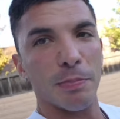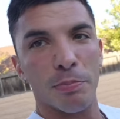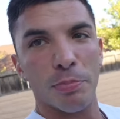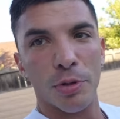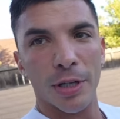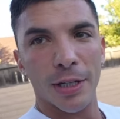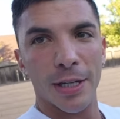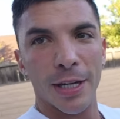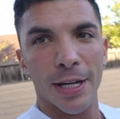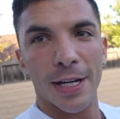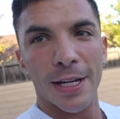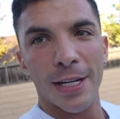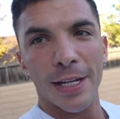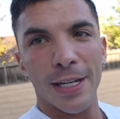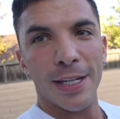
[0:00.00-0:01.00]
putting,
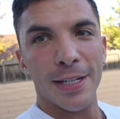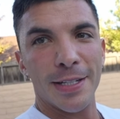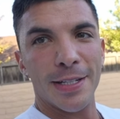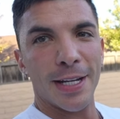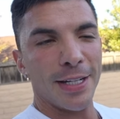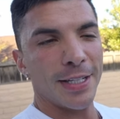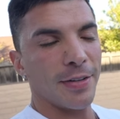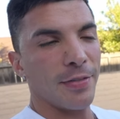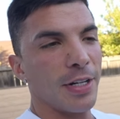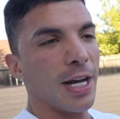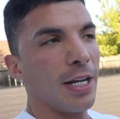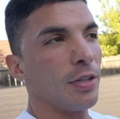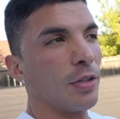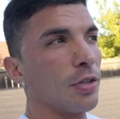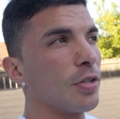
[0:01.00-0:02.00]
eating steaks every
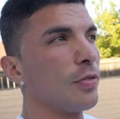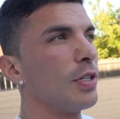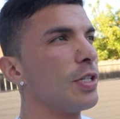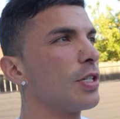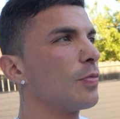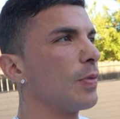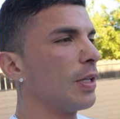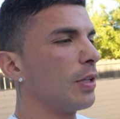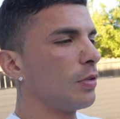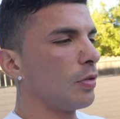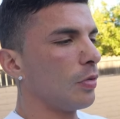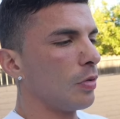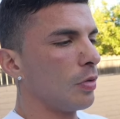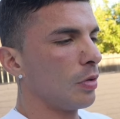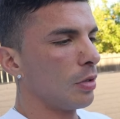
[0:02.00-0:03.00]
night. Also, we just went
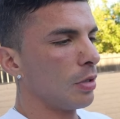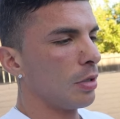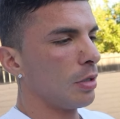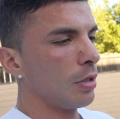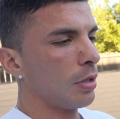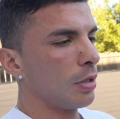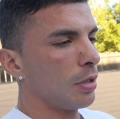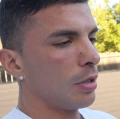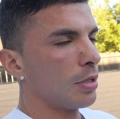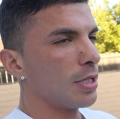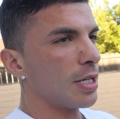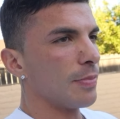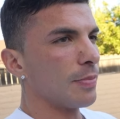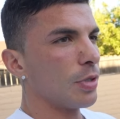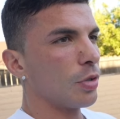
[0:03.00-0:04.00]
to
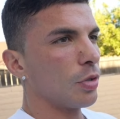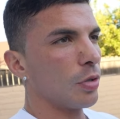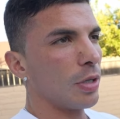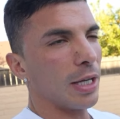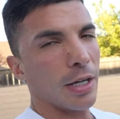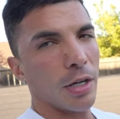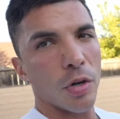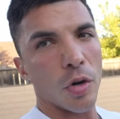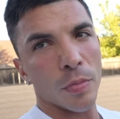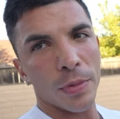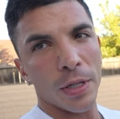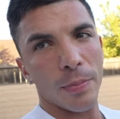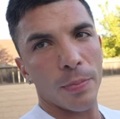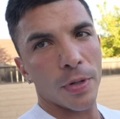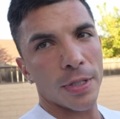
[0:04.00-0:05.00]
some store like Home
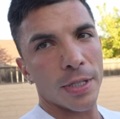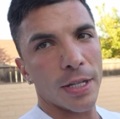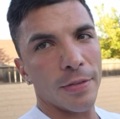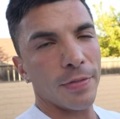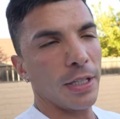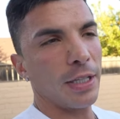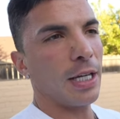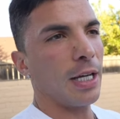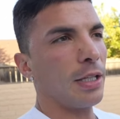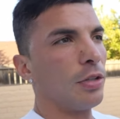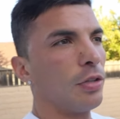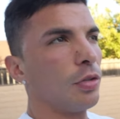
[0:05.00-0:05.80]
Depot and stuff like that